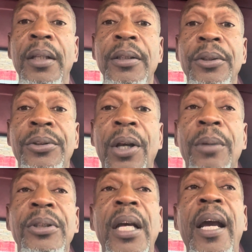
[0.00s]
You see what
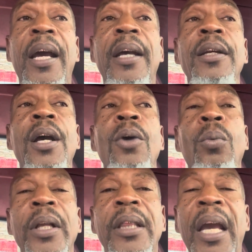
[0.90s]
I'm saying?
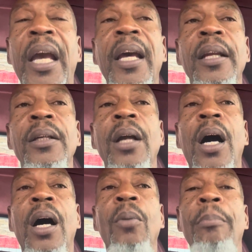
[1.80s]
Within
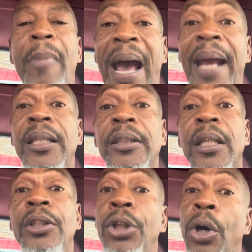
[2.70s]

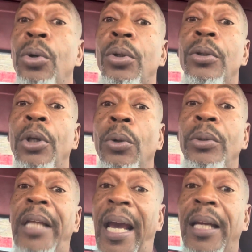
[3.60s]
managing your
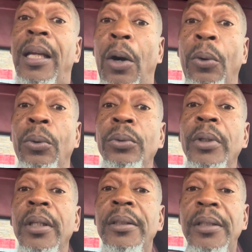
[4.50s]
debt load.
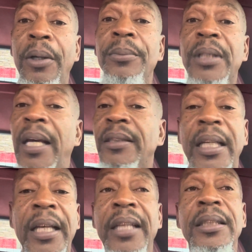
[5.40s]
See what I'm saying?
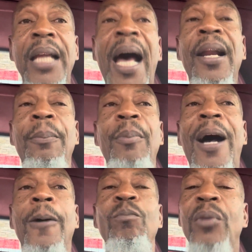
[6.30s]
See, it's not
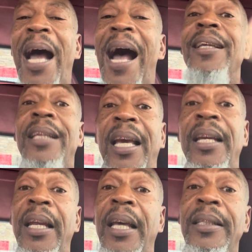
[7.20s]
about not
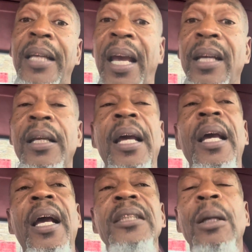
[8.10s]
getting in debt.
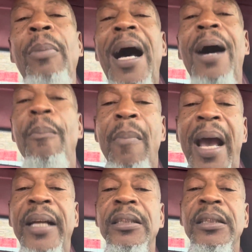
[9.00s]
It's about
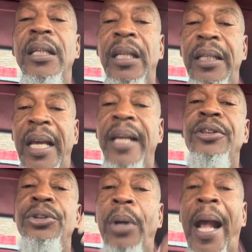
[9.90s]
managing the
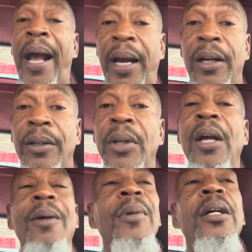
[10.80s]
debt you have.
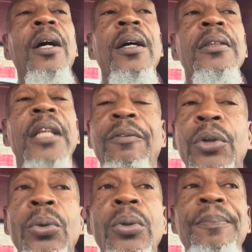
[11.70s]
Because if
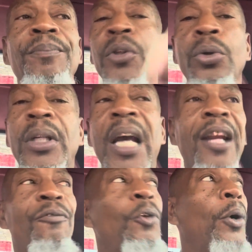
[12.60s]
you
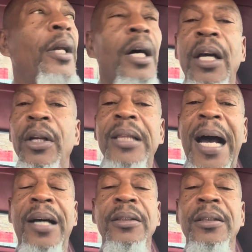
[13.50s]
can't afford a
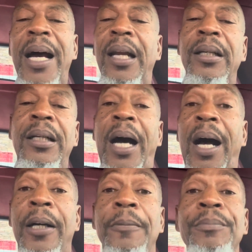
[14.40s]
$100,000
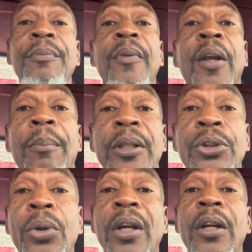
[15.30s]
car, but
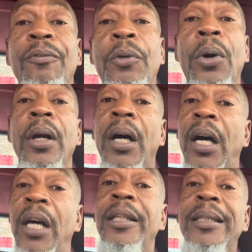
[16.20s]
you can afford a
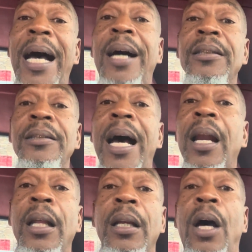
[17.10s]

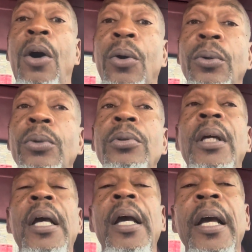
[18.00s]
$100,000 loan
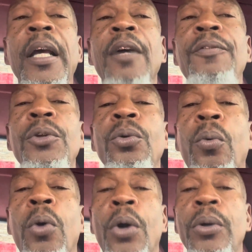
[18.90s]
if you
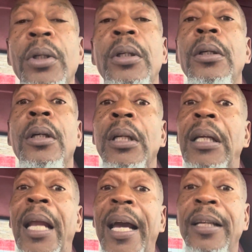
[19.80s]
work
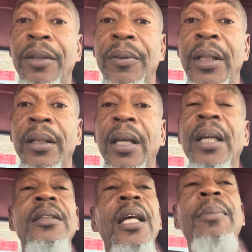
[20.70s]
collectively.
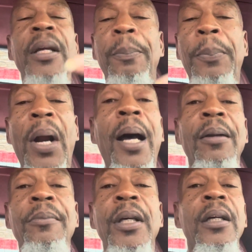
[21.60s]
See, but the
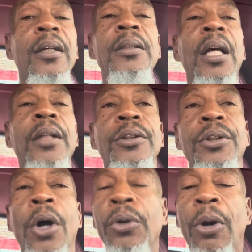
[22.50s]
problem is,
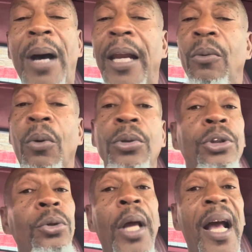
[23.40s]
don't nobody want
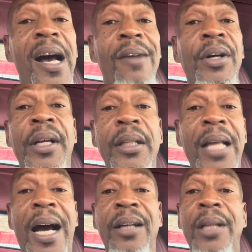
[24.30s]
you to have a
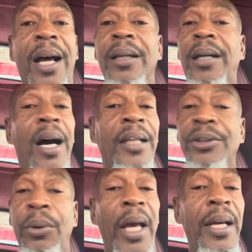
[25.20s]
$100,000 car,
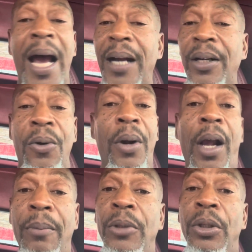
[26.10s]
so they not gonna
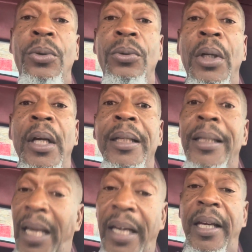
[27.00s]
help you
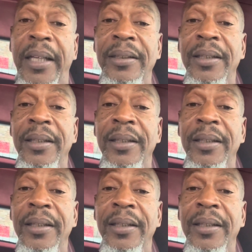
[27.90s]
get it.